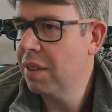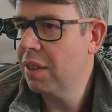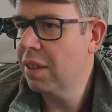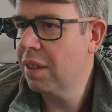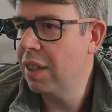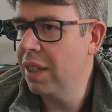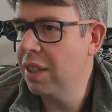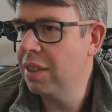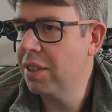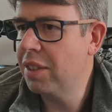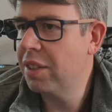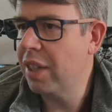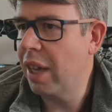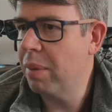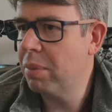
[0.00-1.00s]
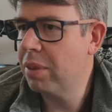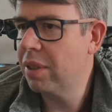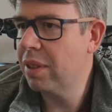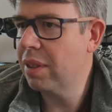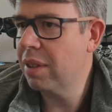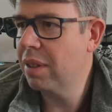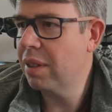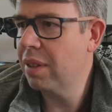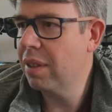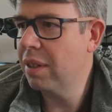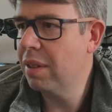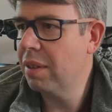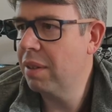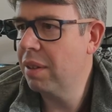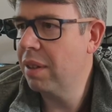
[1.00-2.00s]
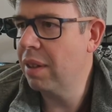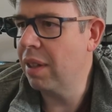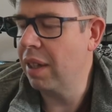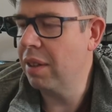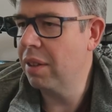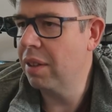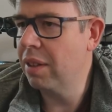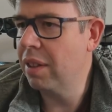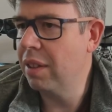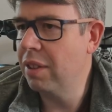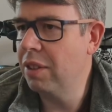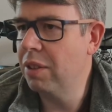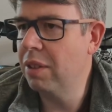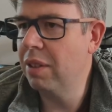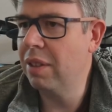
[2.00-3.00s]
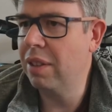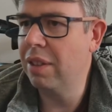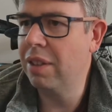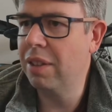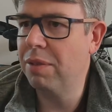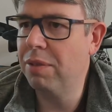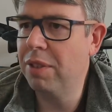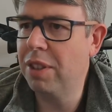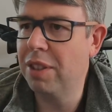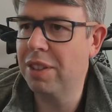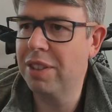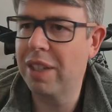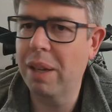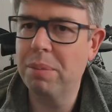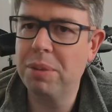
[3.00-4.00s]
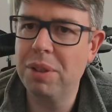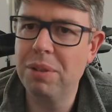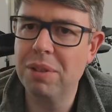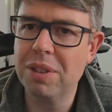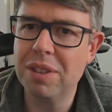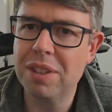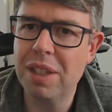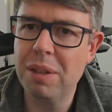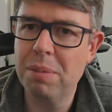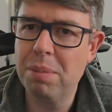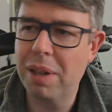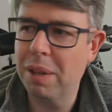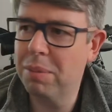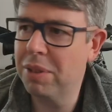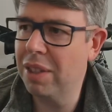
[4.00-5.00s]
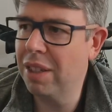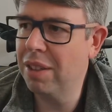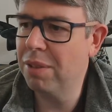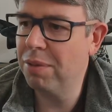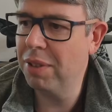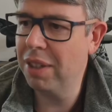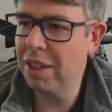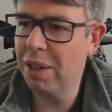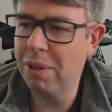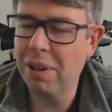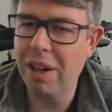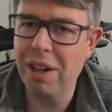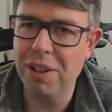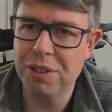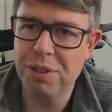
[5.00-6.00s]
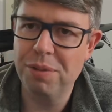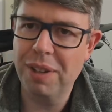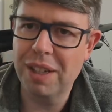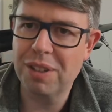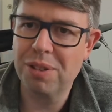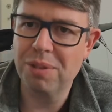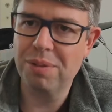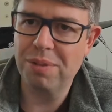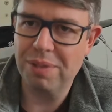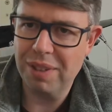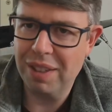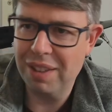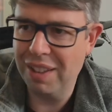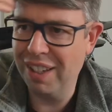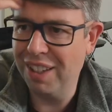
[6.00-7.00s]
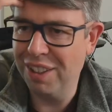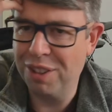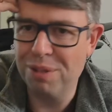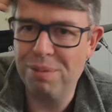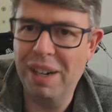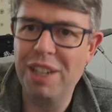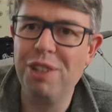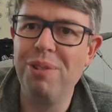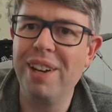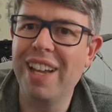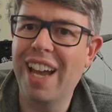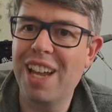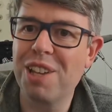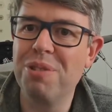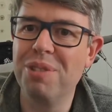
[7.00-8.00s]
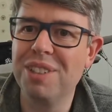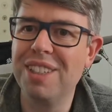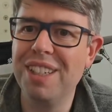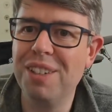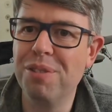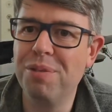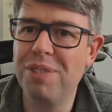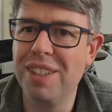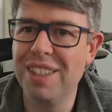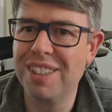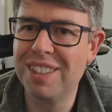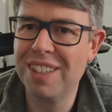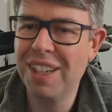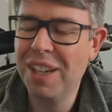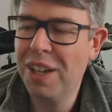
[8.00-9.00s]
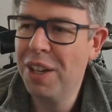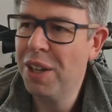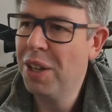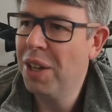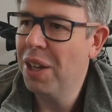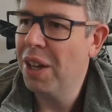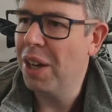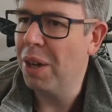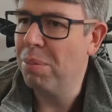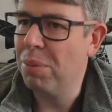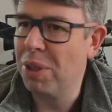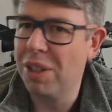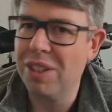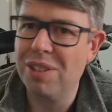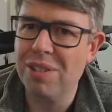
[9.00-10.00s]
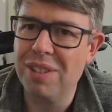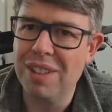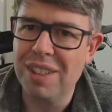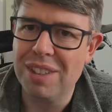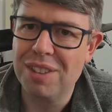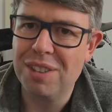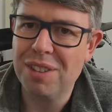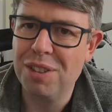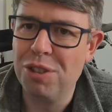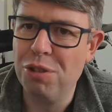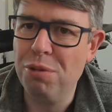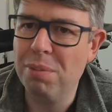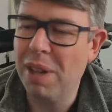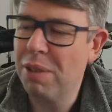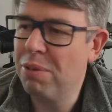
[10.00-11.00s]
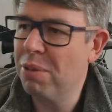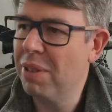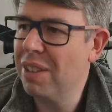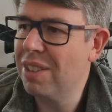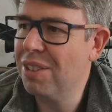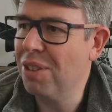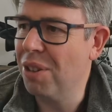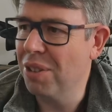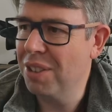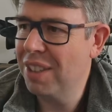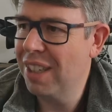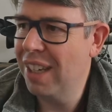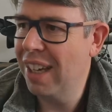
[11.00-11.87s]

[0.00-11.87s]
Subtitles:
clean steps. Like the steps you can perhaps see in the video are artifacts of the rendering accuracy of this monitor at this zoom level. It's not